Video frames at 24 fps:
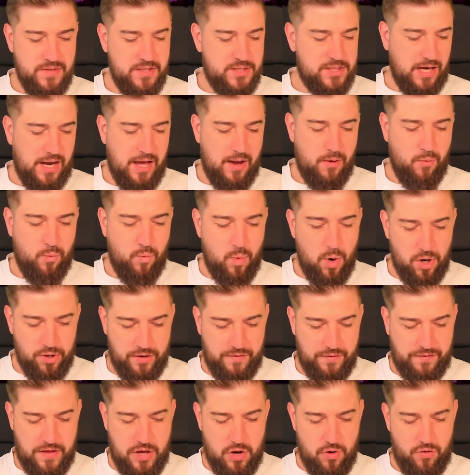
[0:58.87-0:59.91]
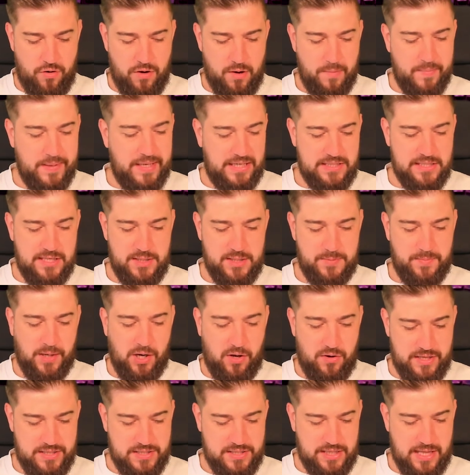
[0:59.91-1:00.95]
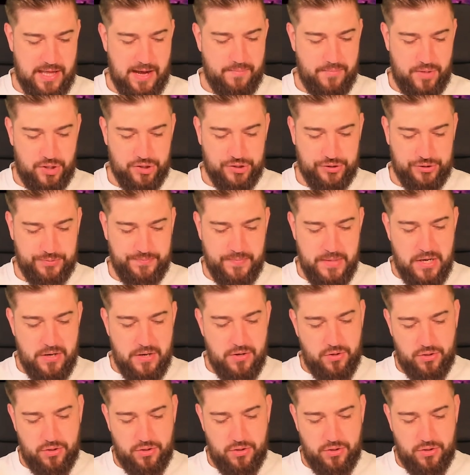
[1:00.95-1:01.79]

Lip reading: select one of the aura abilities belonging to that model.